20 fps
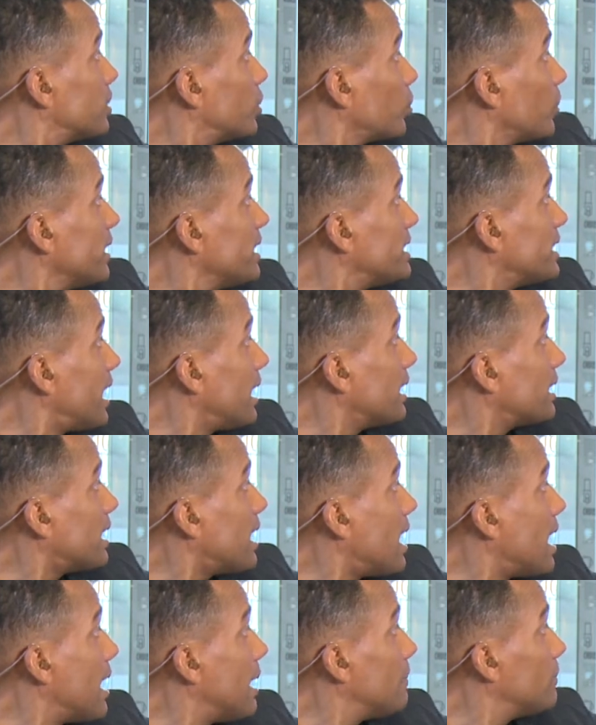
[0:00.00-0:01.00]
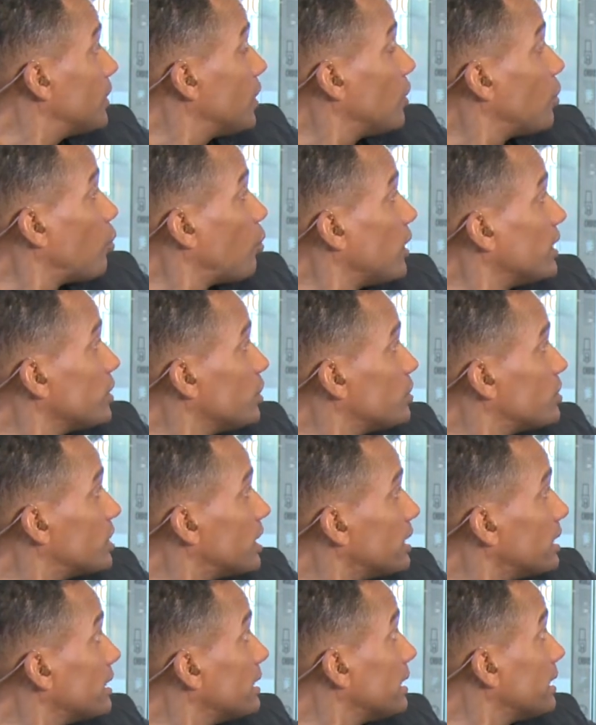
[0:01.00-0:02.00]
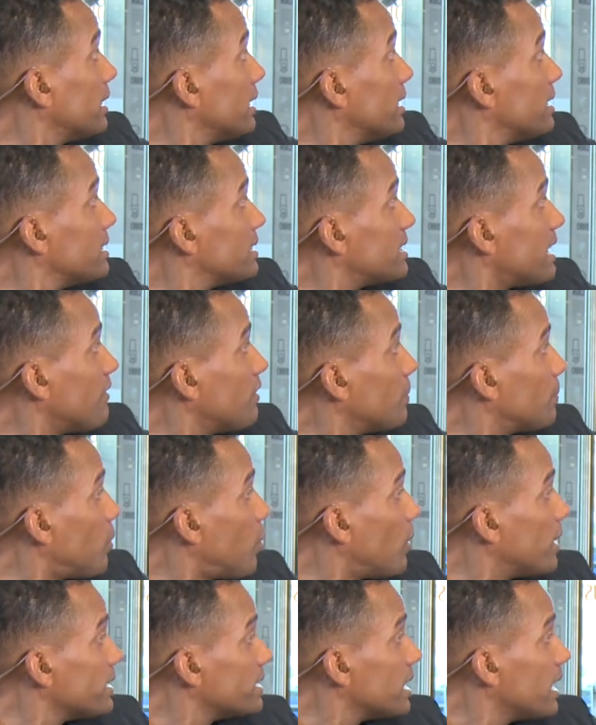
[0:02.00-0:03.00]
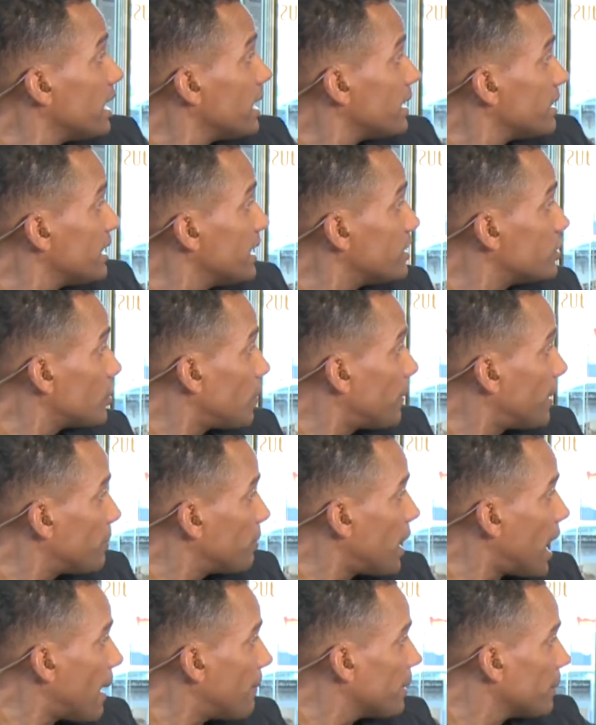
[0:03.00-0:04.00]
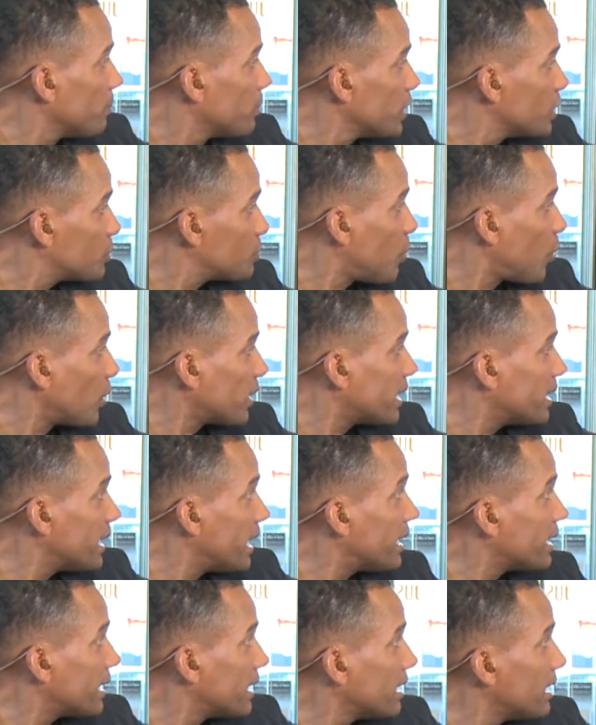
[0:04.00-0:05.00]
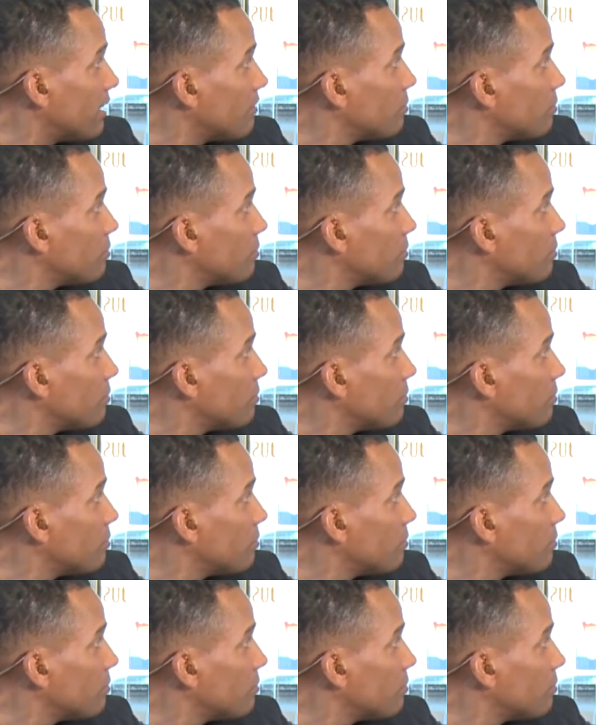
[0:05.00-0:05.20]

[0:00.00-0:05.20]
Three telecom, one utility, 7 points. These are people having Bridgeport, Connecticut,